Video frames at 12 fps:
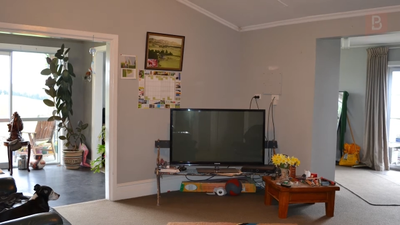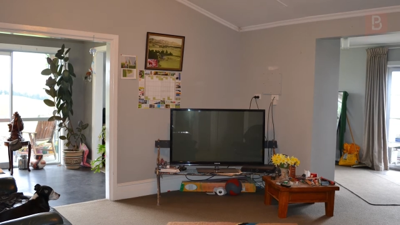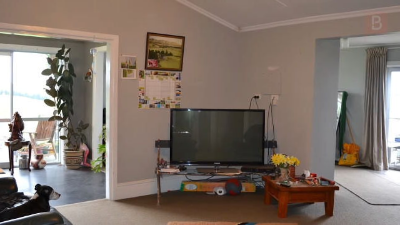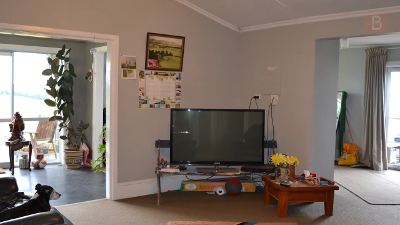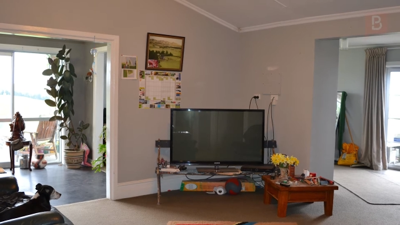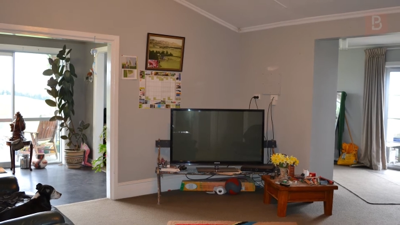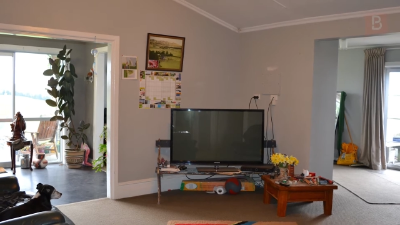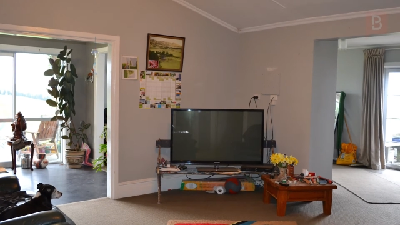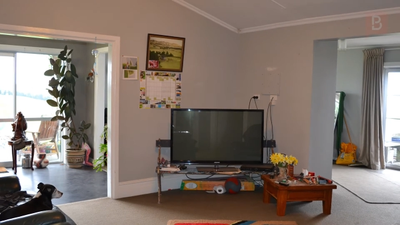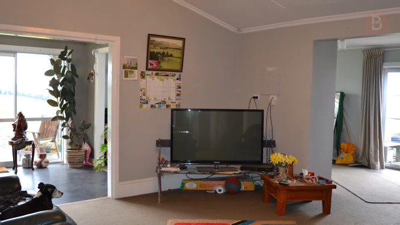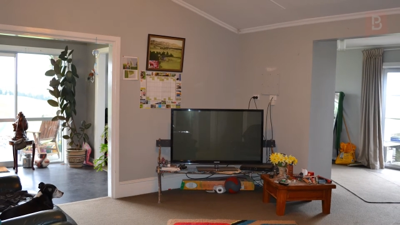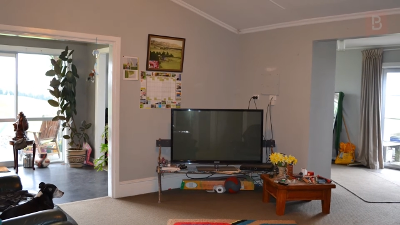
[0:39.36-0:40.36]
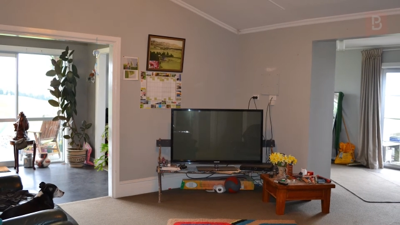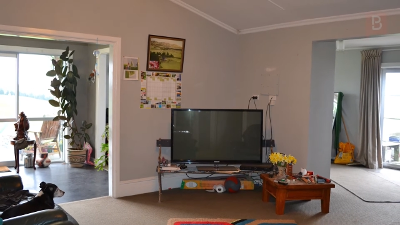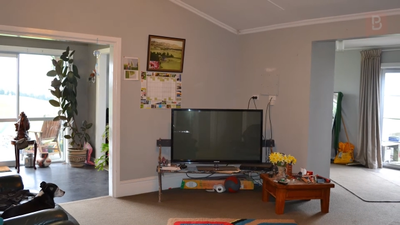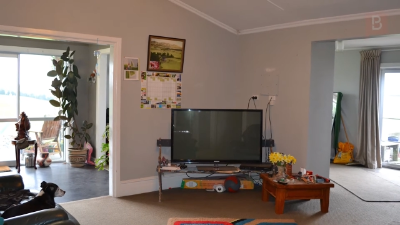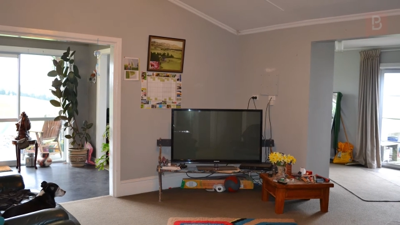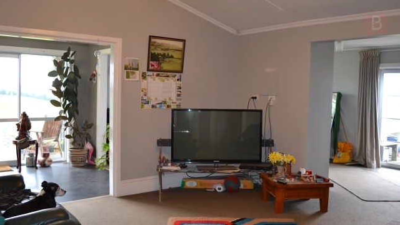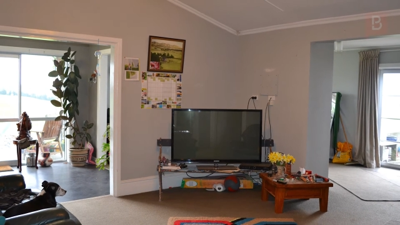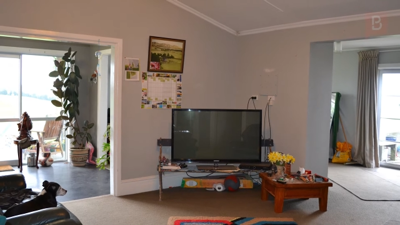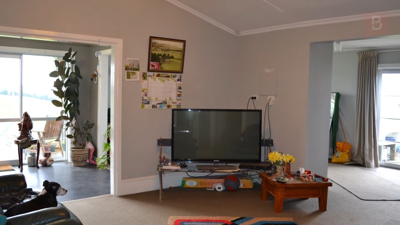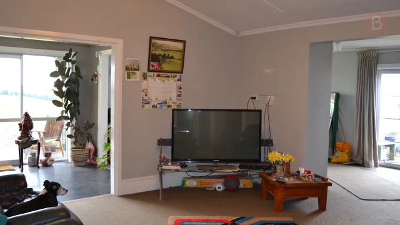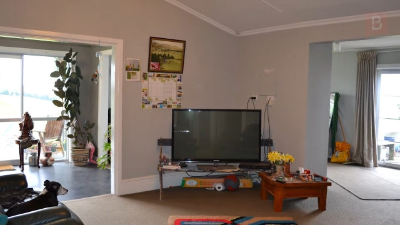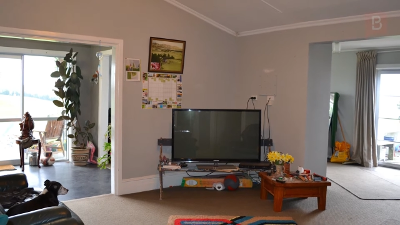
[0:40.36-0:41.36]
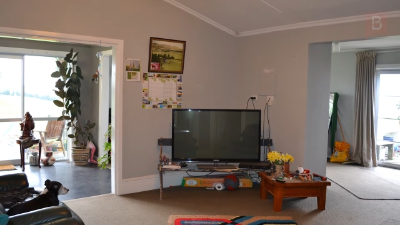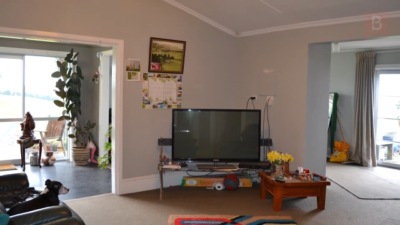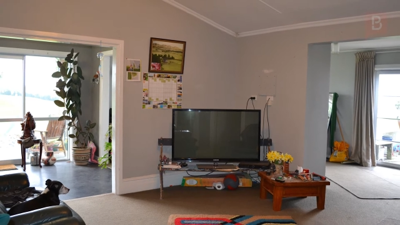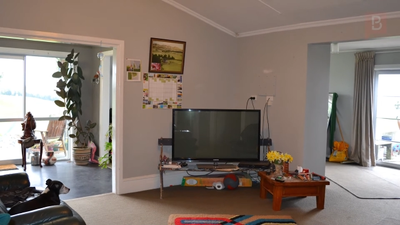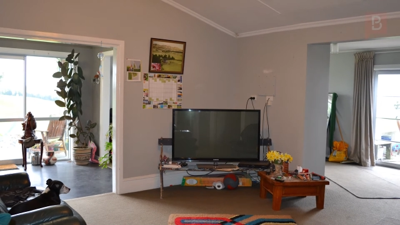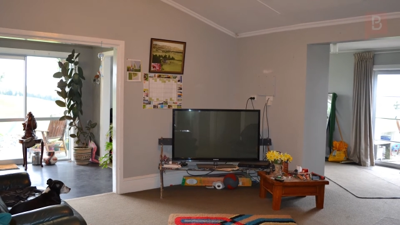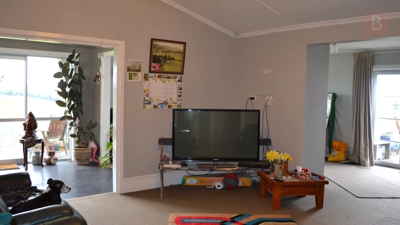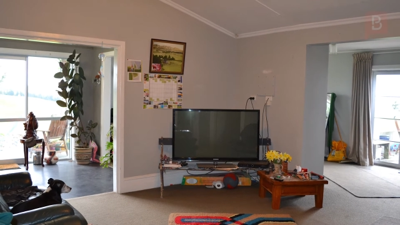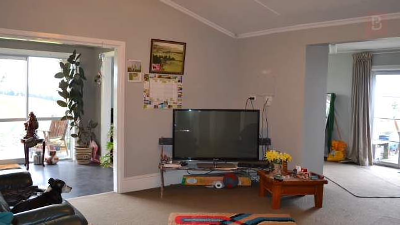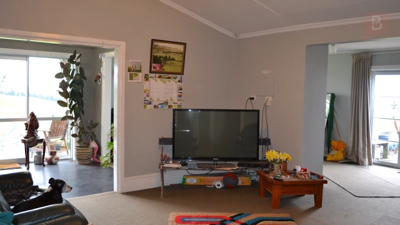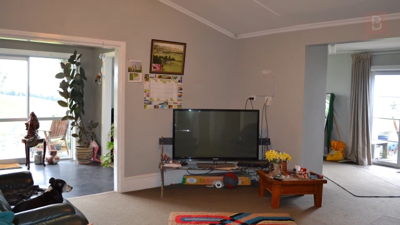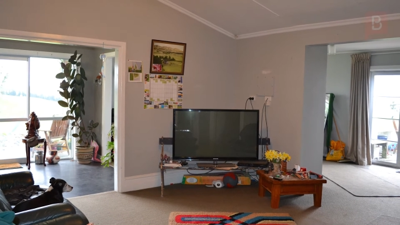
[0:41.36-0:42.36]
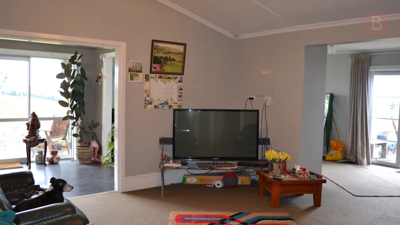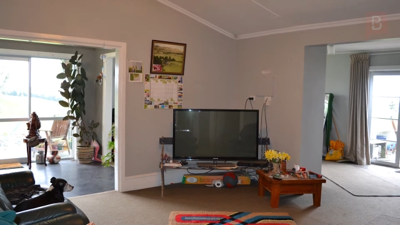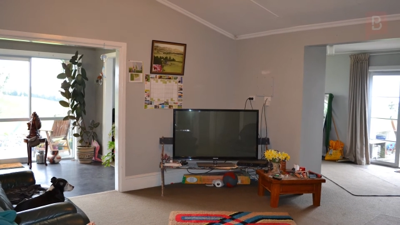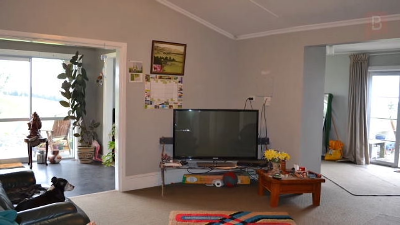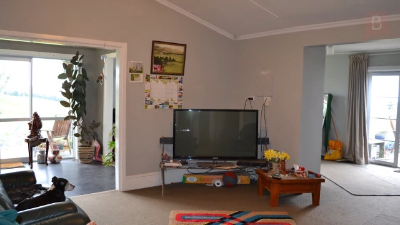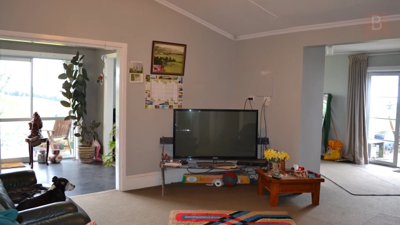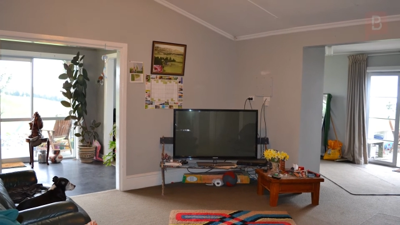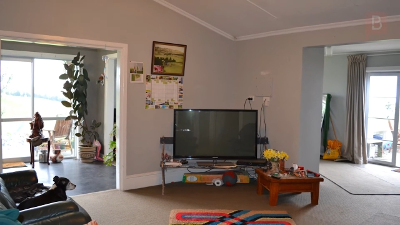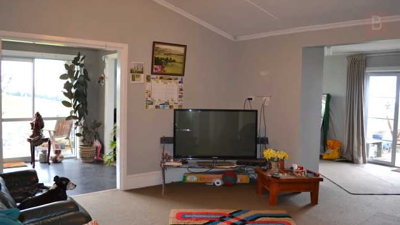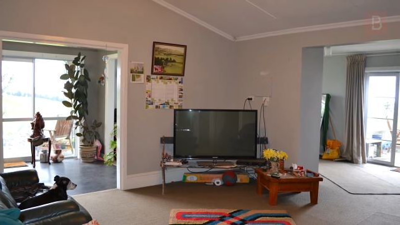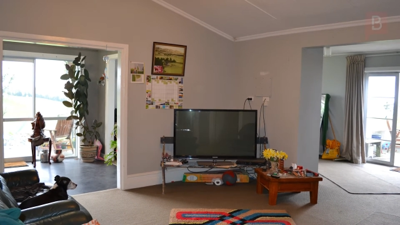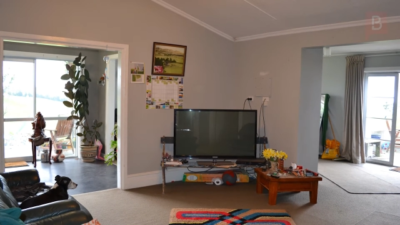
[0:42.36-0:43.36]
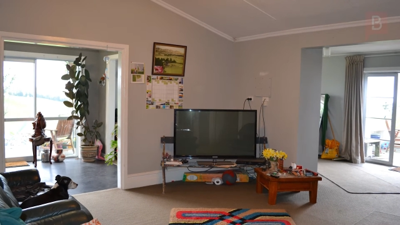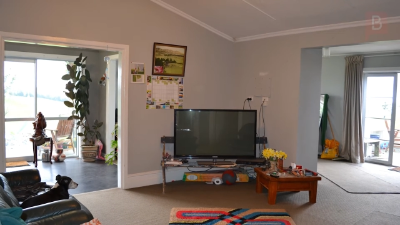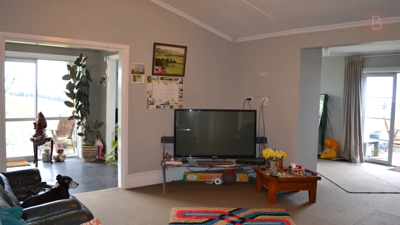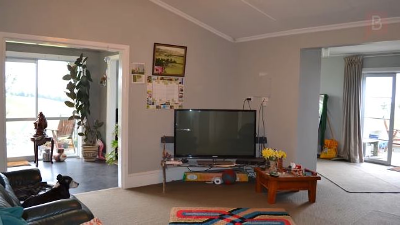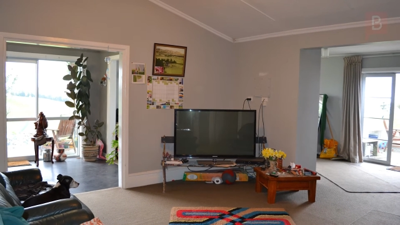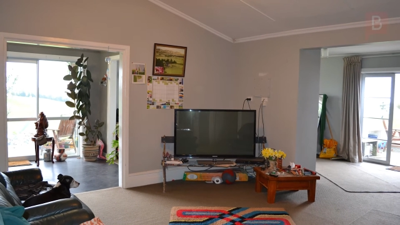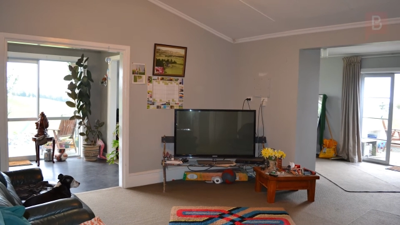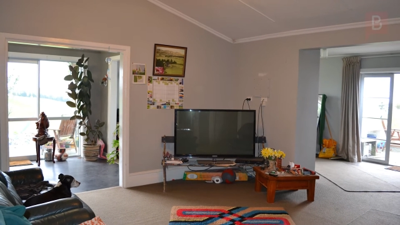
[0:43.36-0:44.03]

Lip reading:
Nobody's mouth can be seen.